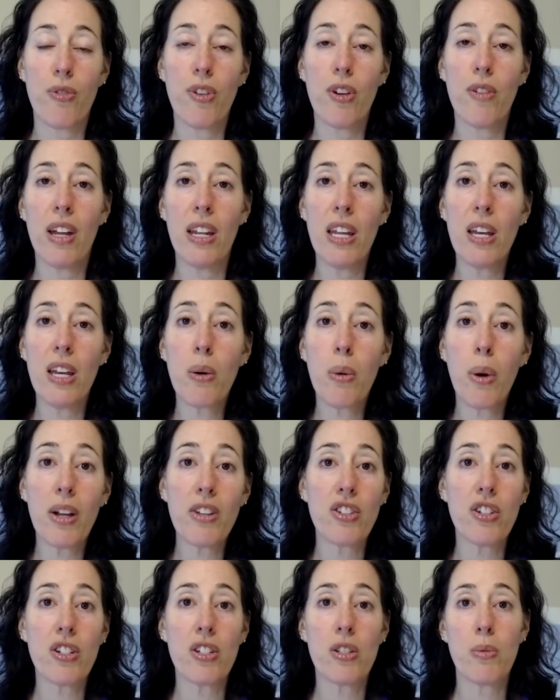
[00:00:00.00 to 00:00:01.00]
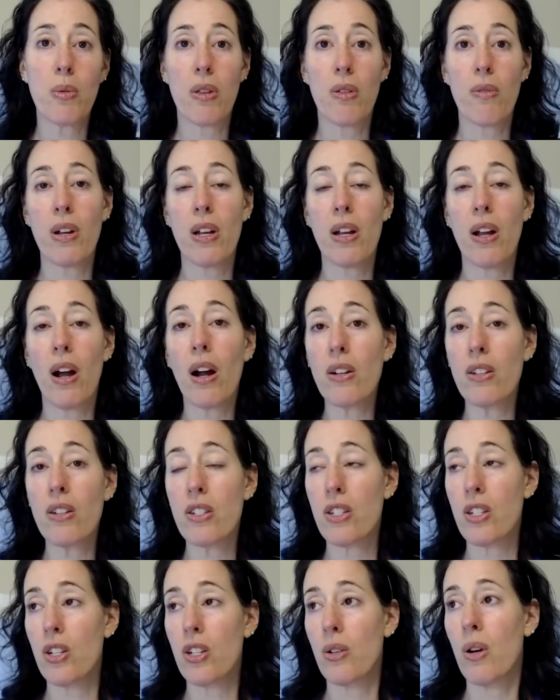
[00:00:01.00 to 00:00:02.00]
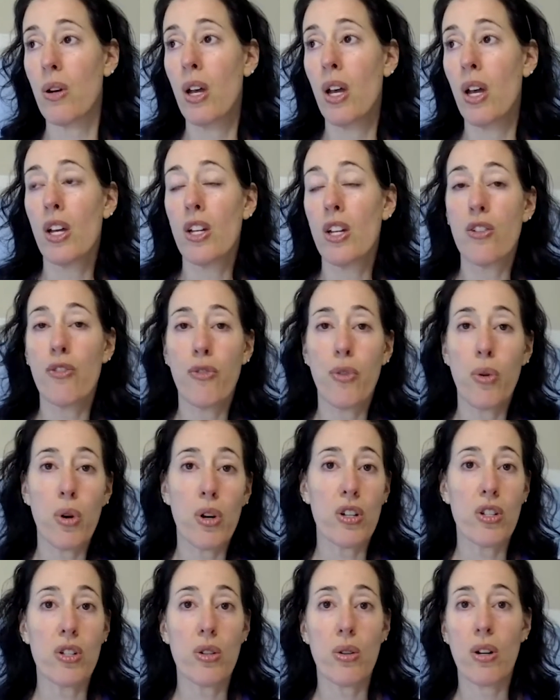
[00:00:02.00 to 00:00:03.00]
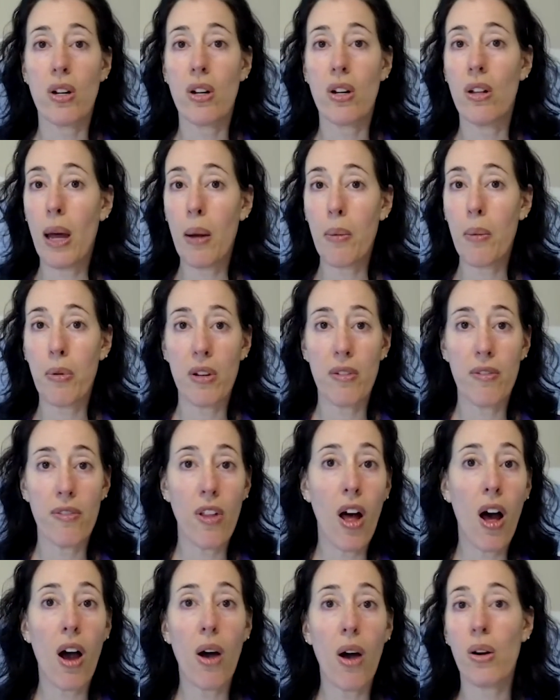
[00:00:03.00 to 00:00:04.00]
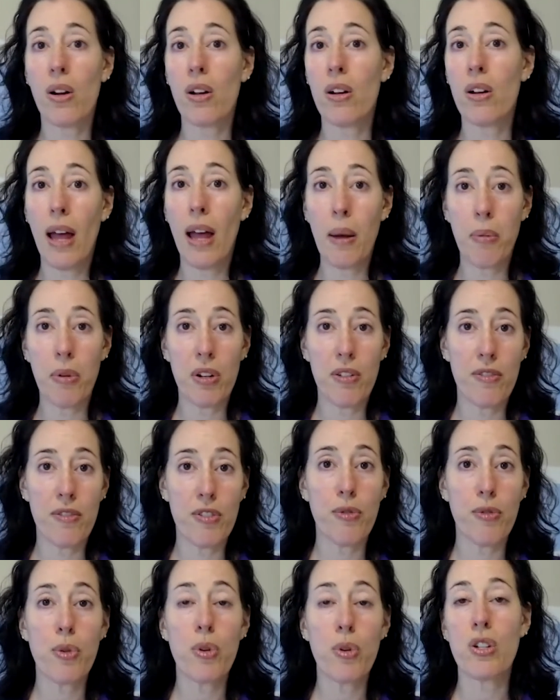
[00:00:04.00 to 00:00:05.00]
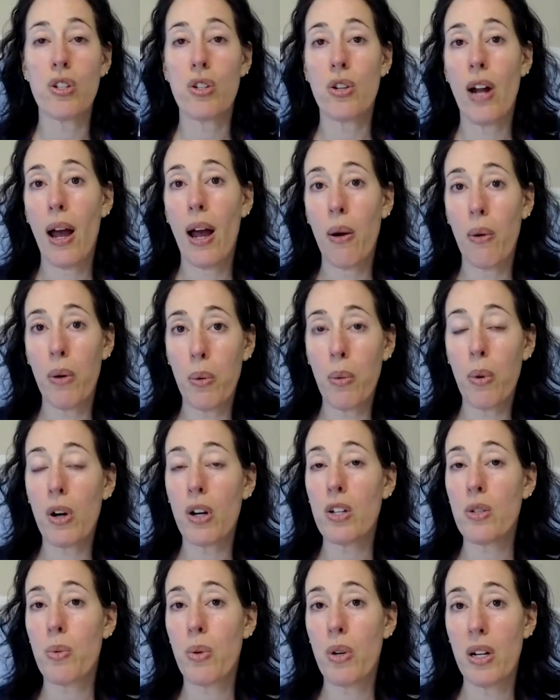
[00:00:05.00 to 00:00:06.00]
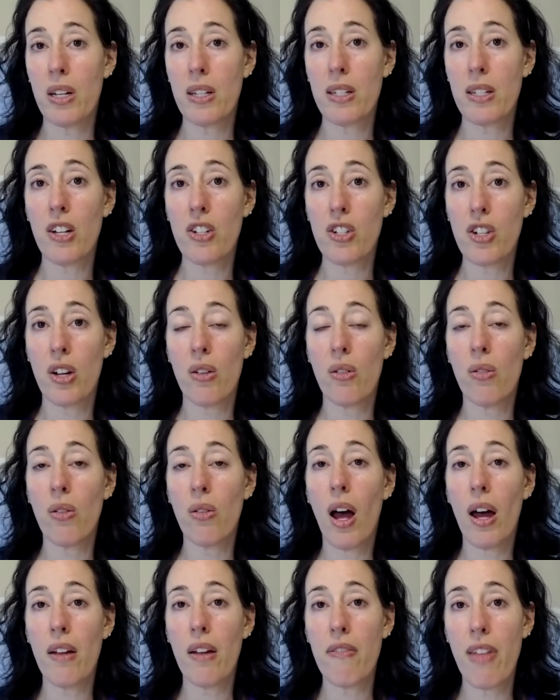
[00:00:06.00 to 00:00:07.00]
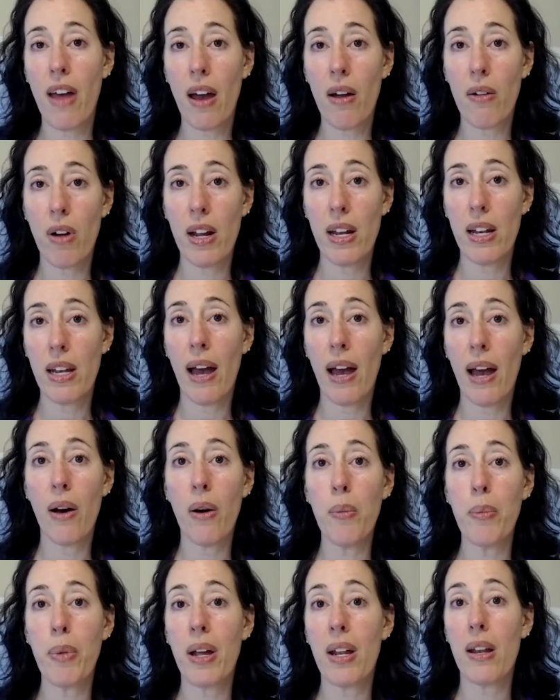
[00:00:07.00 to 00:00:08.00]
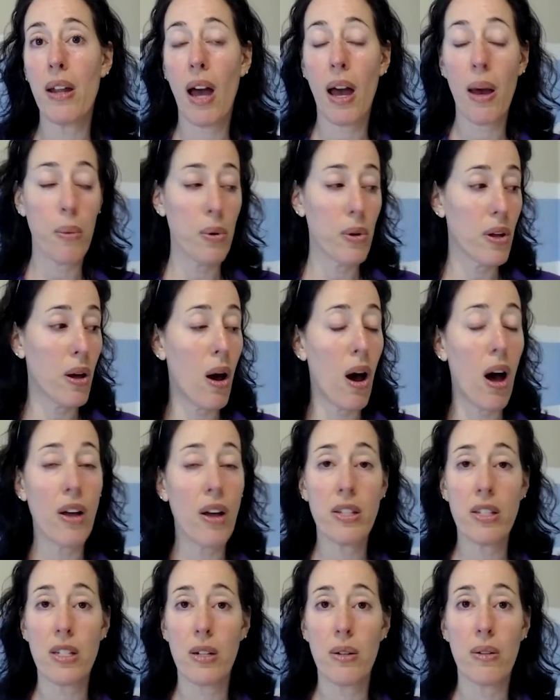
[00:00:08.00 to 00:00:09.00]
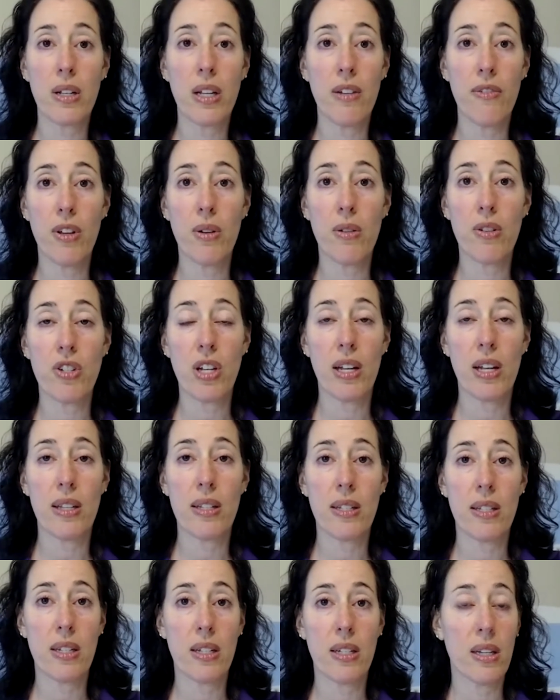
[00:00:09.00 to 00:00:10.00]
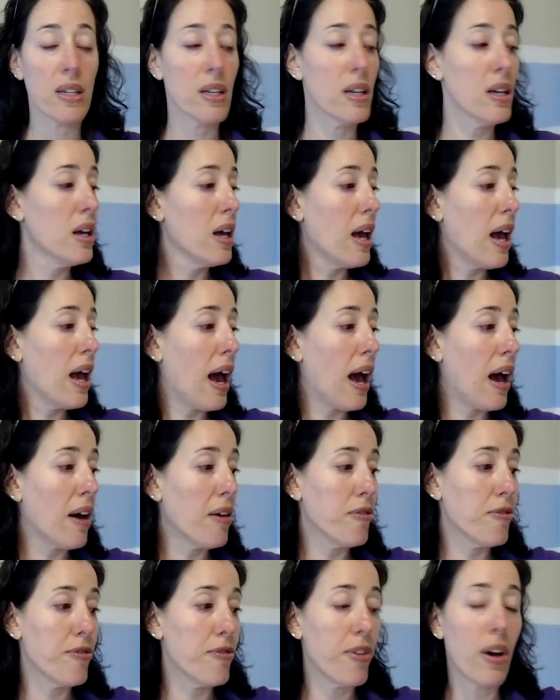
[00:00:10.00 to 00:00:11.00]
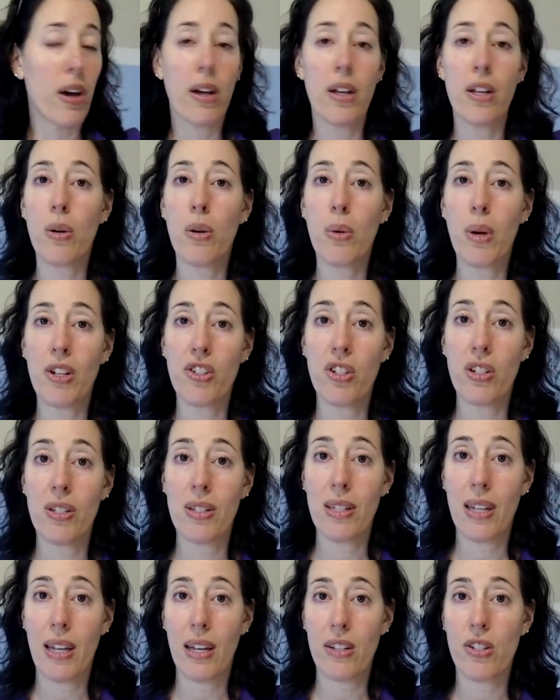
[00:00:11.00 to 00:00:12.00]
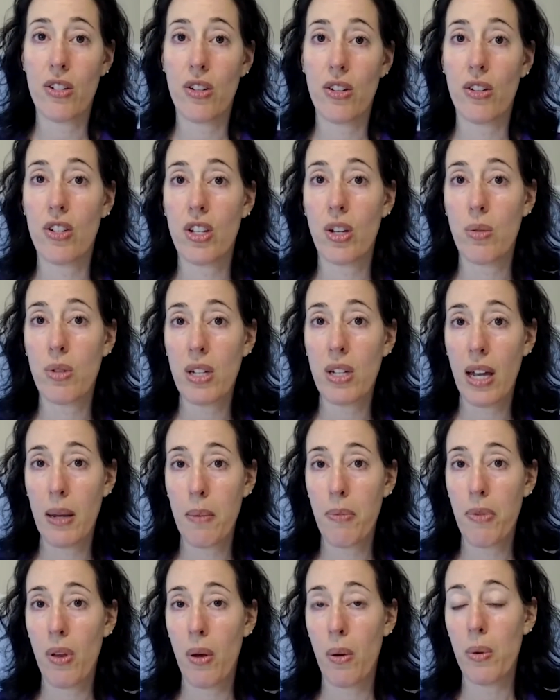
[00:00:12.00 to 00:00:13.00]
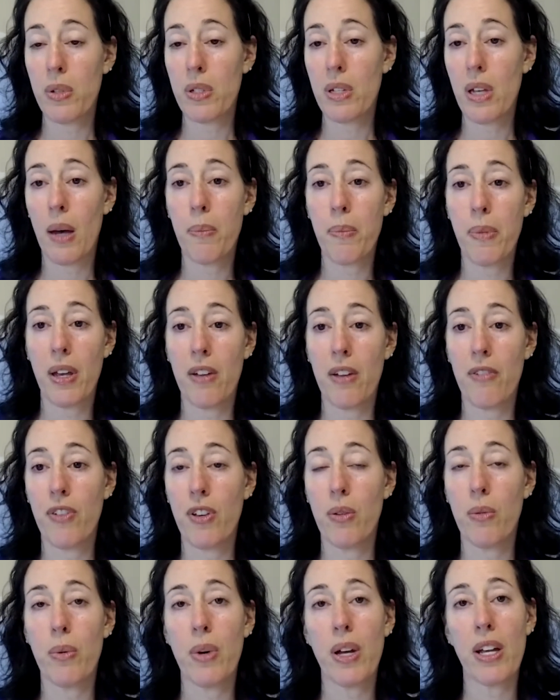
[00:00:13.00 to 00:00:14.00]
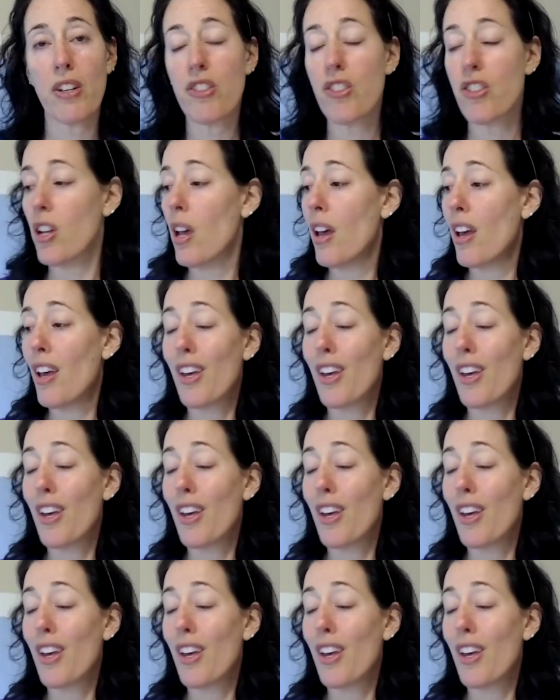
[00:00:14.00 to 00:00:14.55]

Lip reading: if you have any questions with regards to divorce or collaborative law or collaborative divorce or how it works, we're going to touch on a lot of that right now, but I will also give you a chance to have your questions answered. So type those up if you wish.